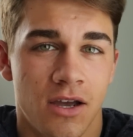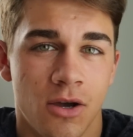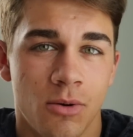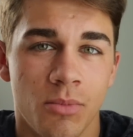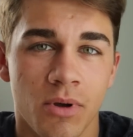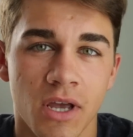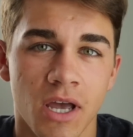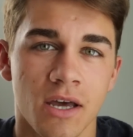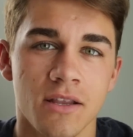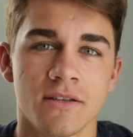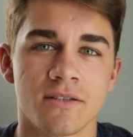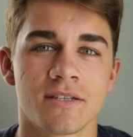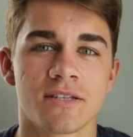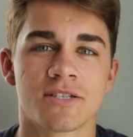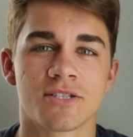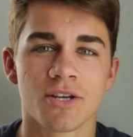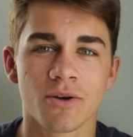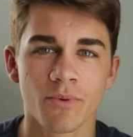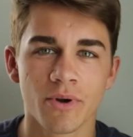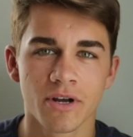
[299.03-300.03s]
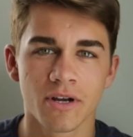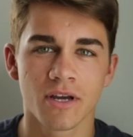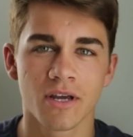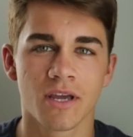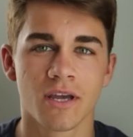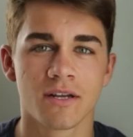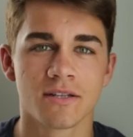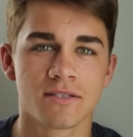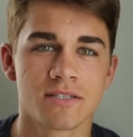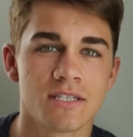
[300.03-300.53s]
oh my god, this is so weird. I
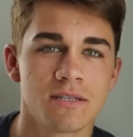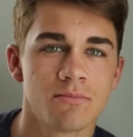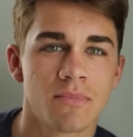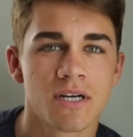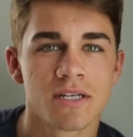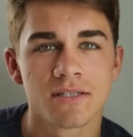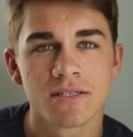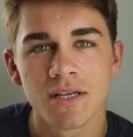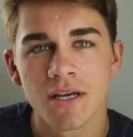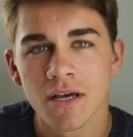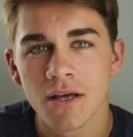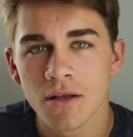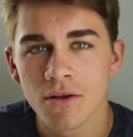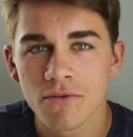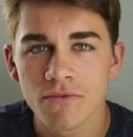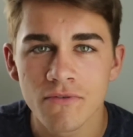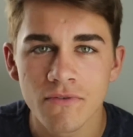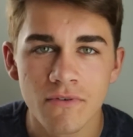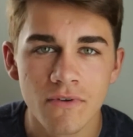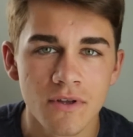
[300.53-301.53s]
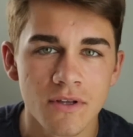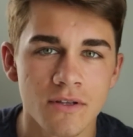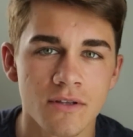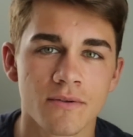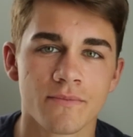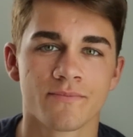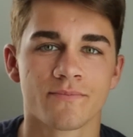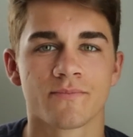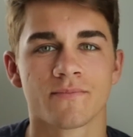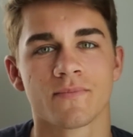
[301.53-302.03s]
can't see myself.
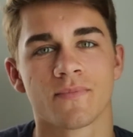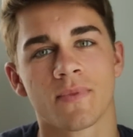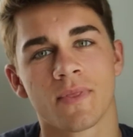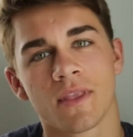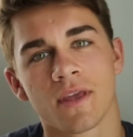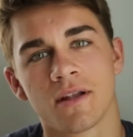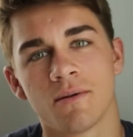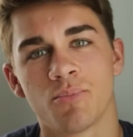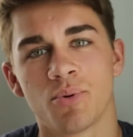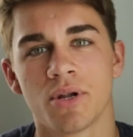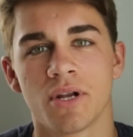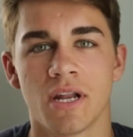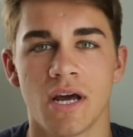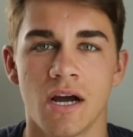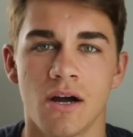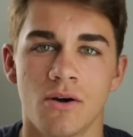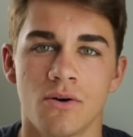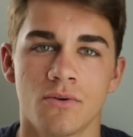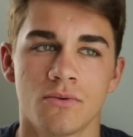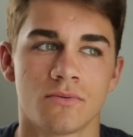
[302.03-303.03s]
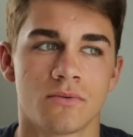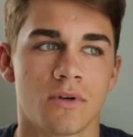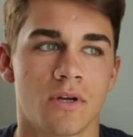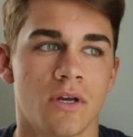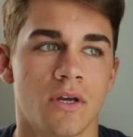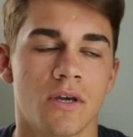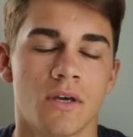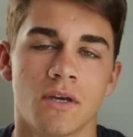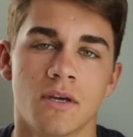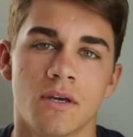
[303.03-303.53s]
But now,
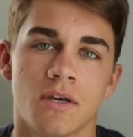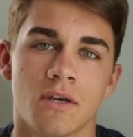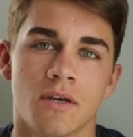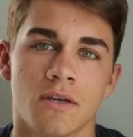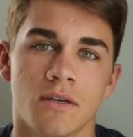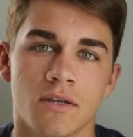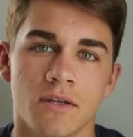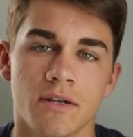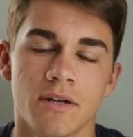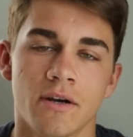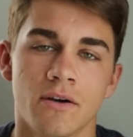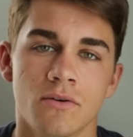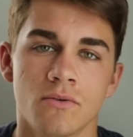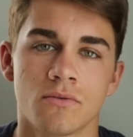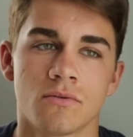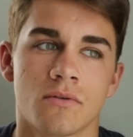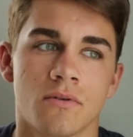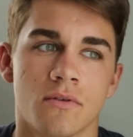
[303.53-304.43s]
you know,